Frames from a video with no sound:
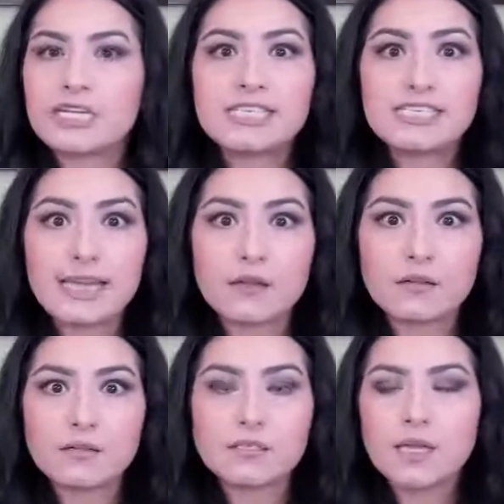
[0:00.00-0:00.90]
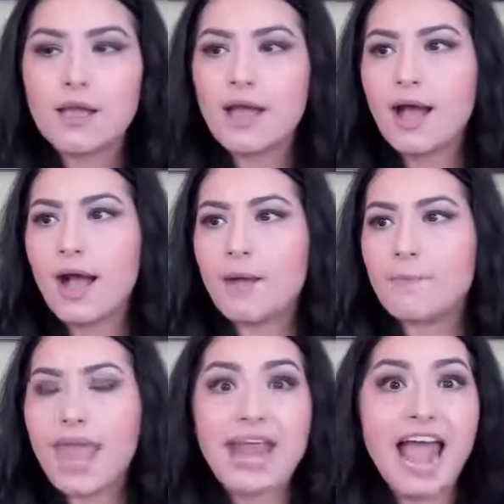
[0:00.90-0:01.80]
skills,
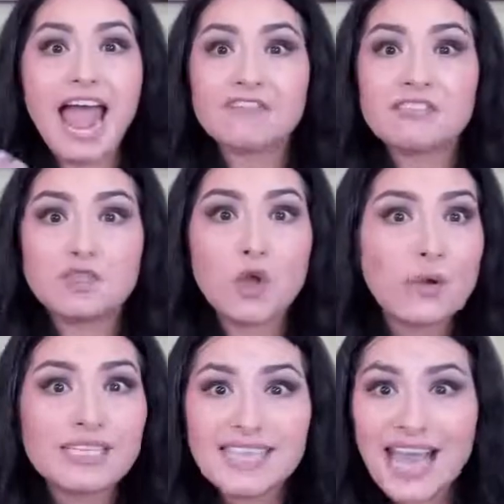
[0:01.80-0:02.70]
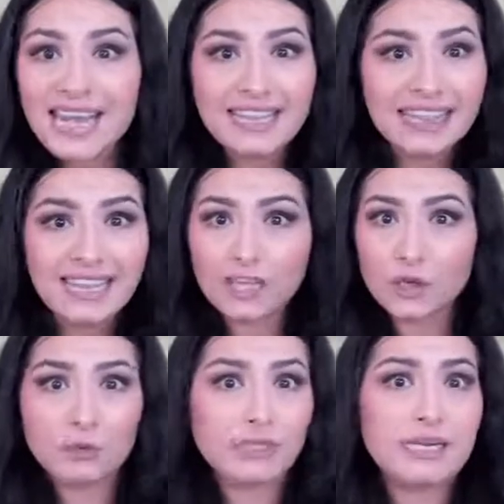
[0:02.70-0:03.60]
and I haven't noticed anything,
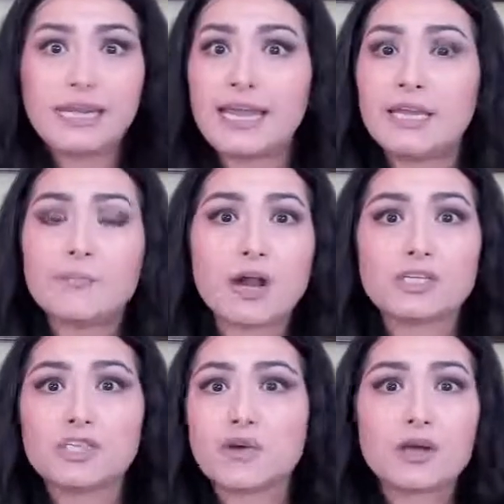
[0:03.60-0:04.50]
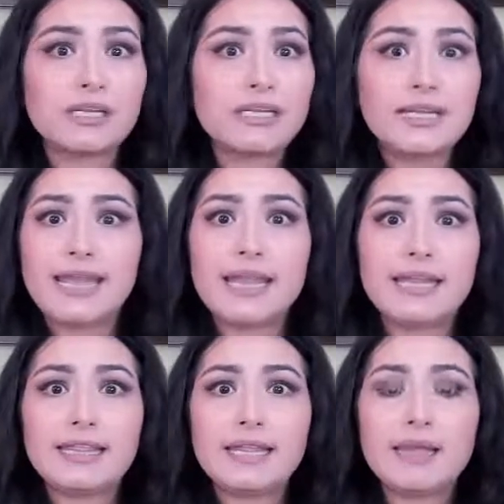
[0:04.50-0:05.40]
you leading any project or leading
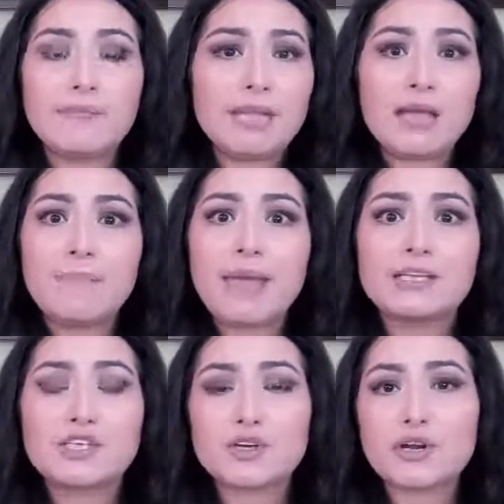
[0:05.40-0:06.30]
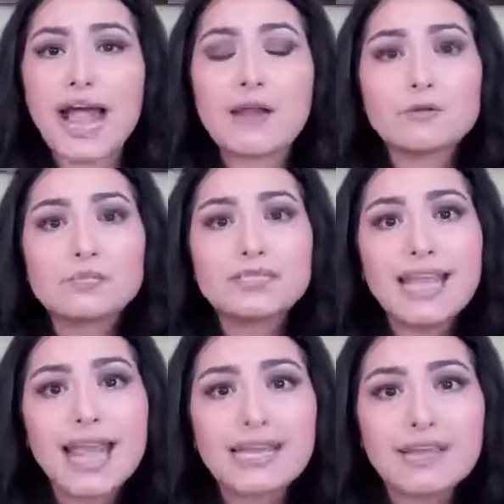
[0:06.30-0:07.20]
anything, being a mentor, I don't
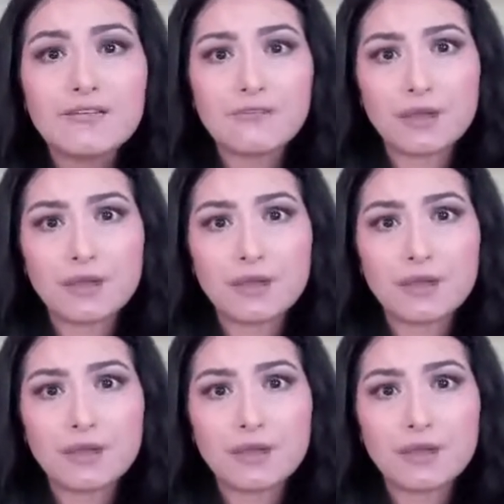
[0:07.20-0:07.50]
see any of